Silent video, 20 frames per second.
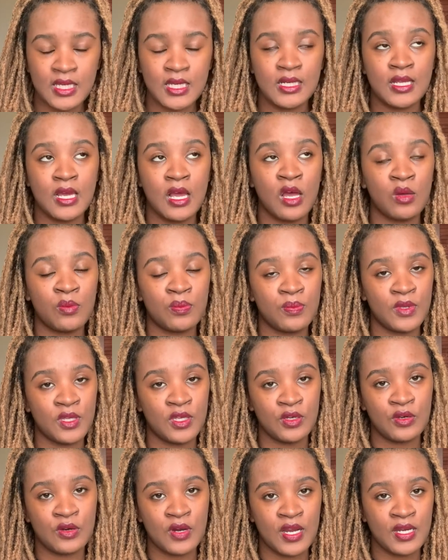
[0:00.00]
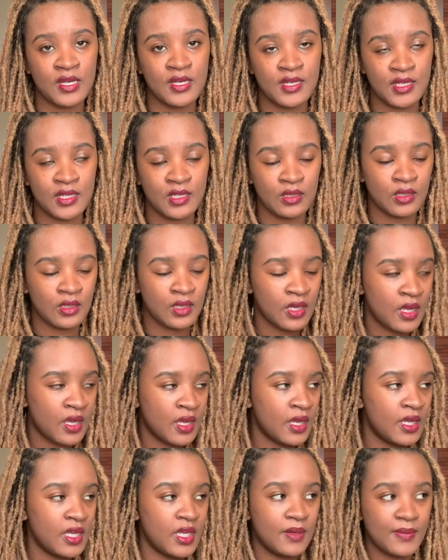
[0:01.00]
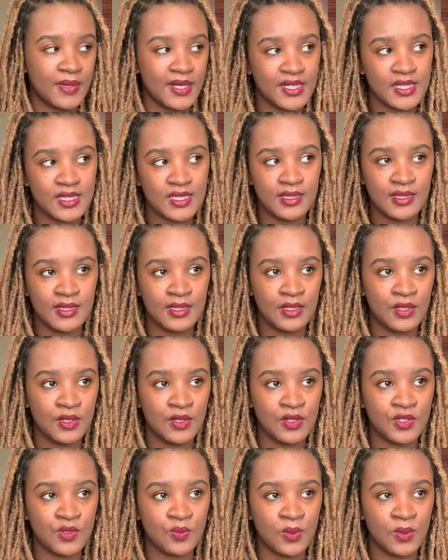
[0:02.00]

It helped me a great deal in my teen years.